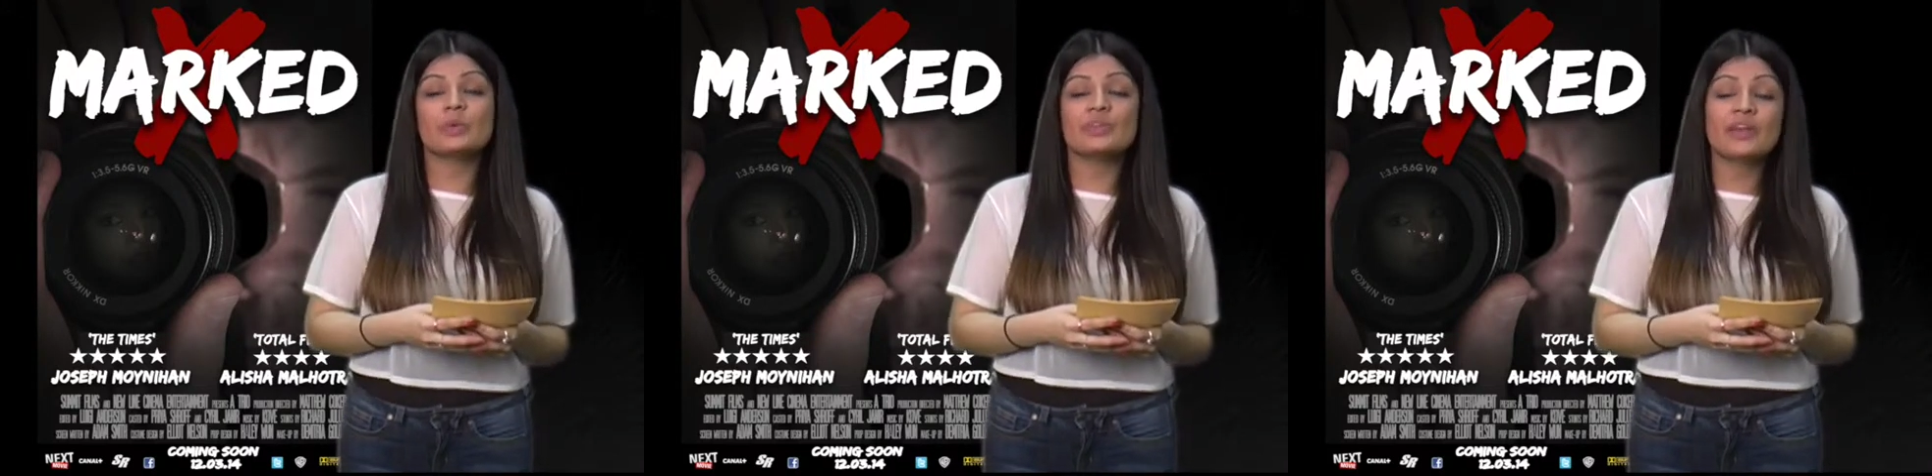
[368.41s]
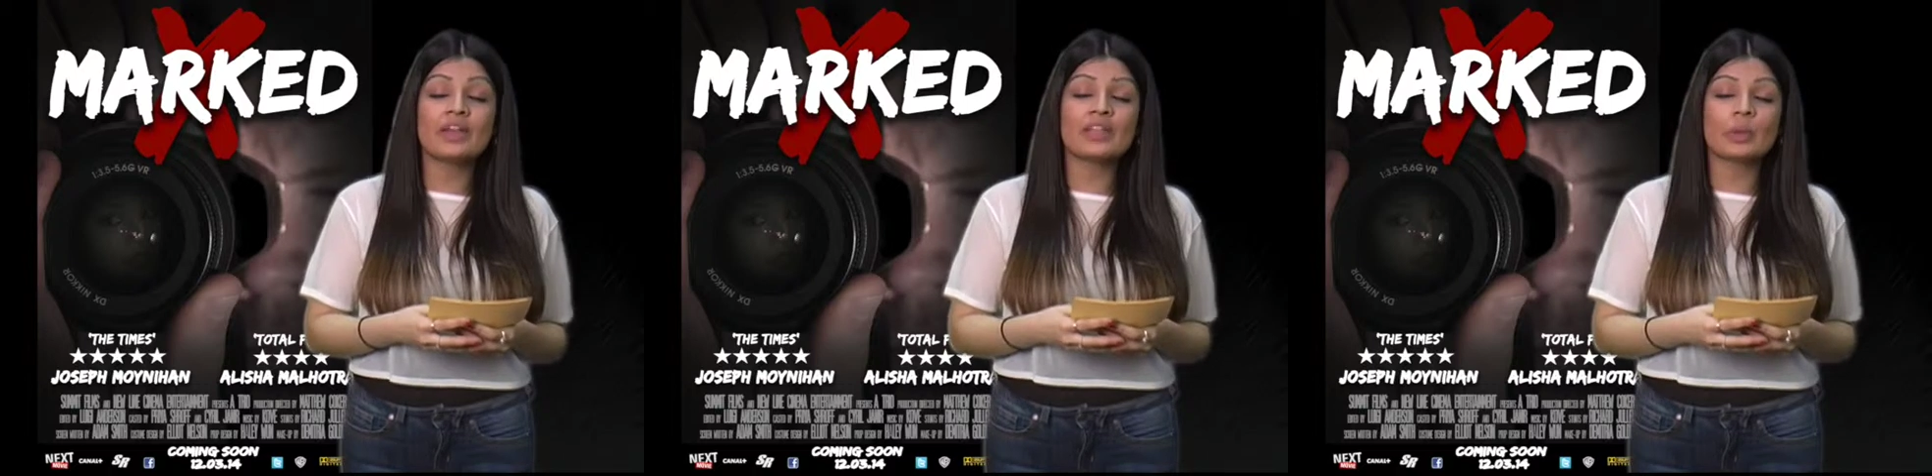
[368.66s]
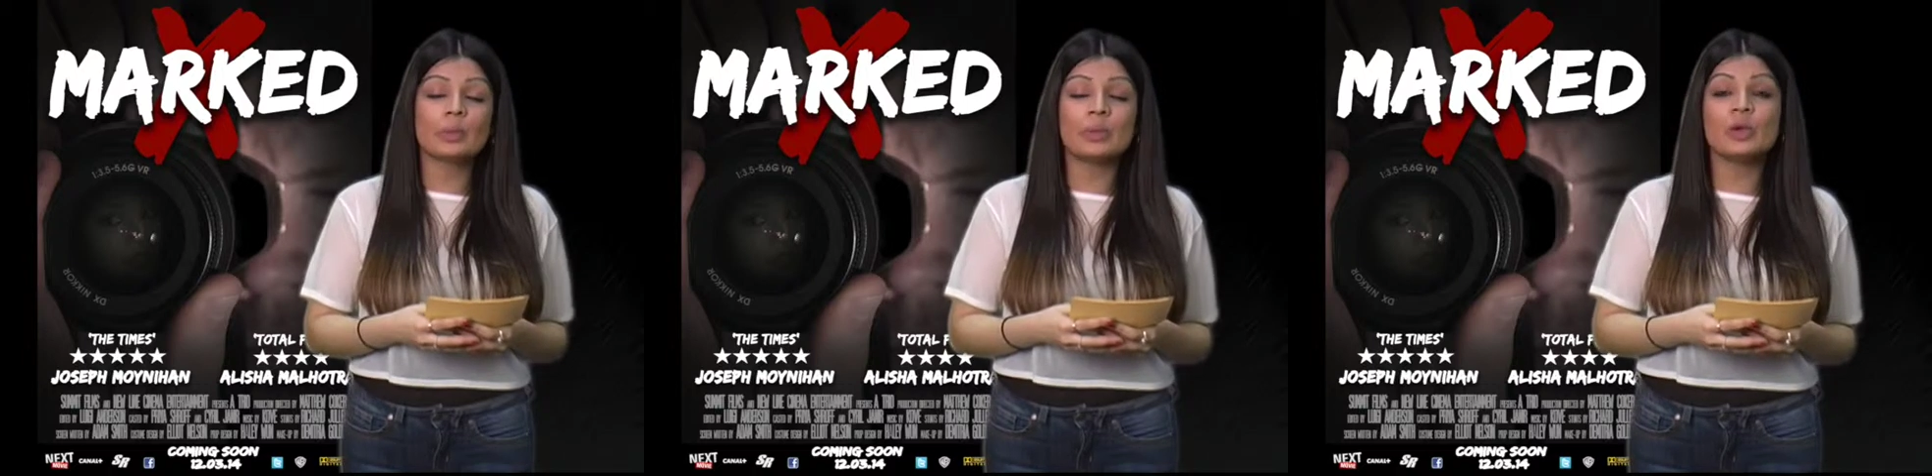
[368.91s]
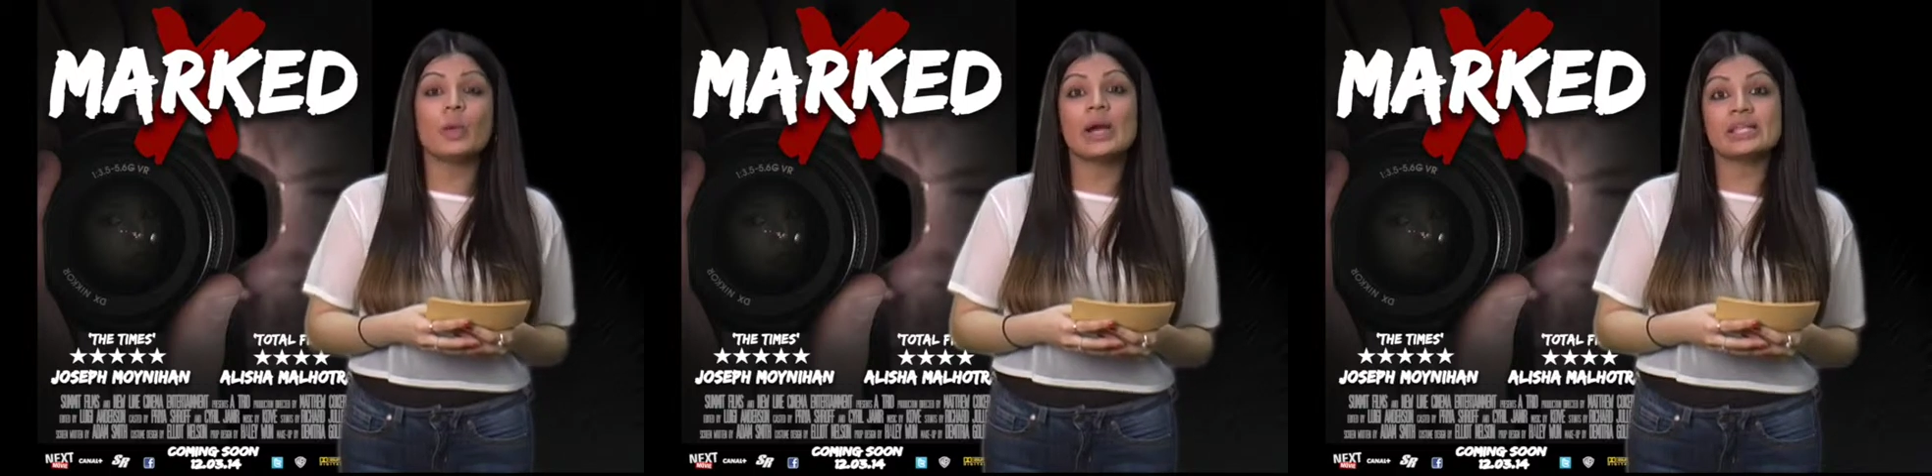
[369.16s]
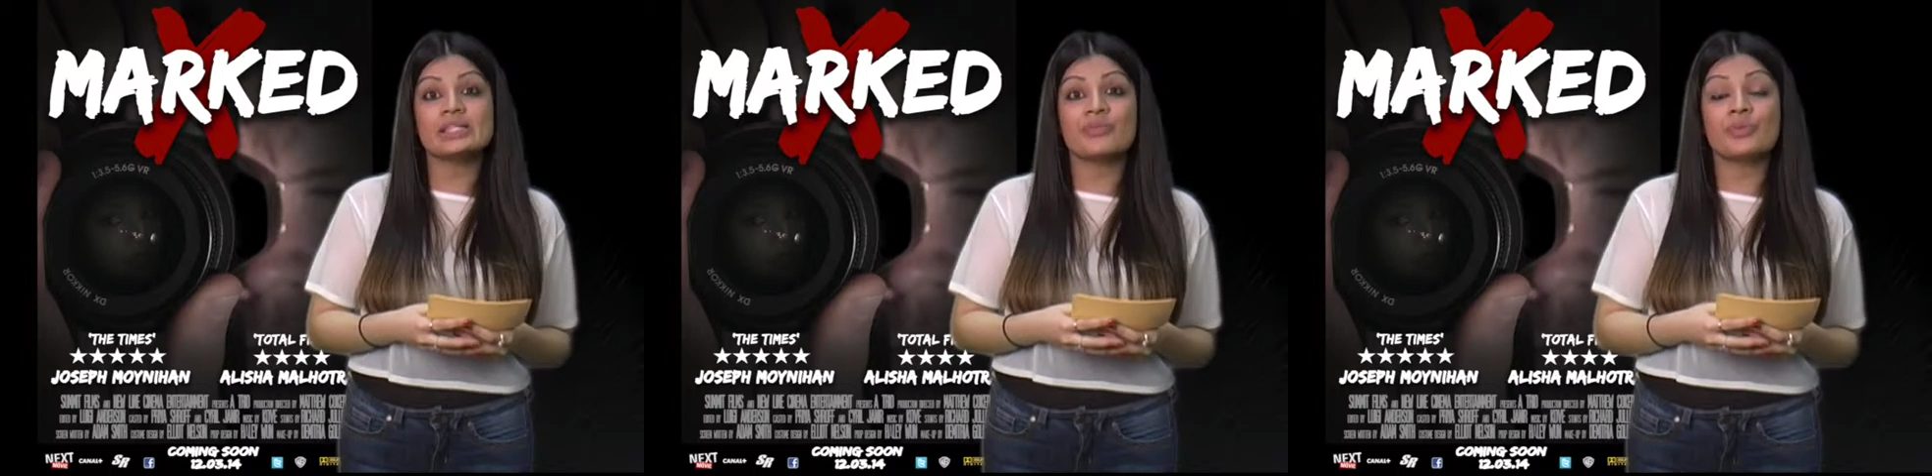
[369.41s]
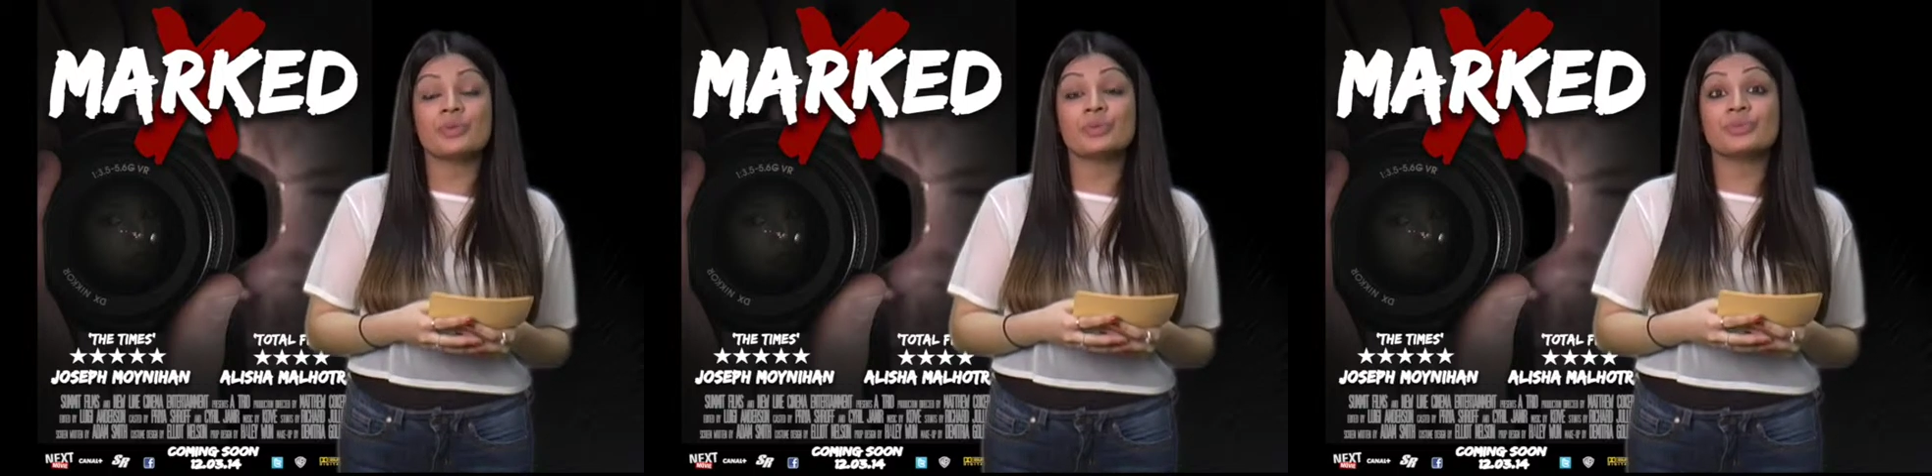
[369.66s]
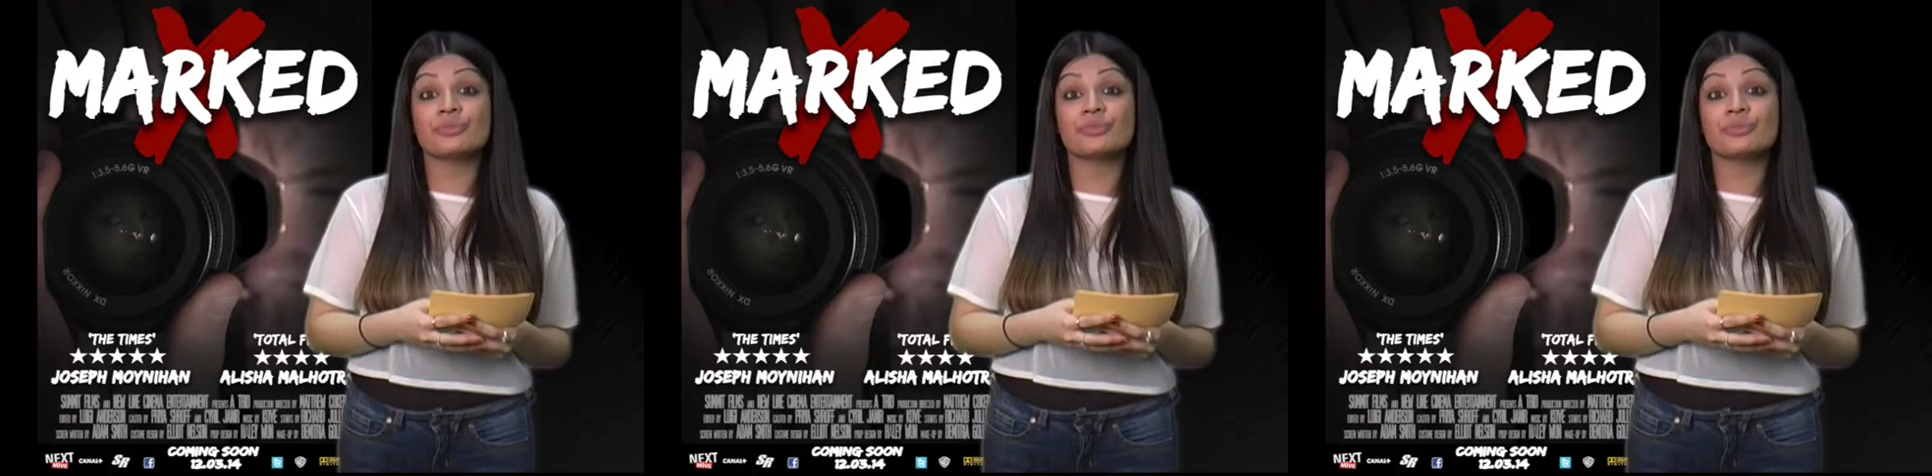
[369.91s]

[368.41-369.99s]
we found that it would be quite difficult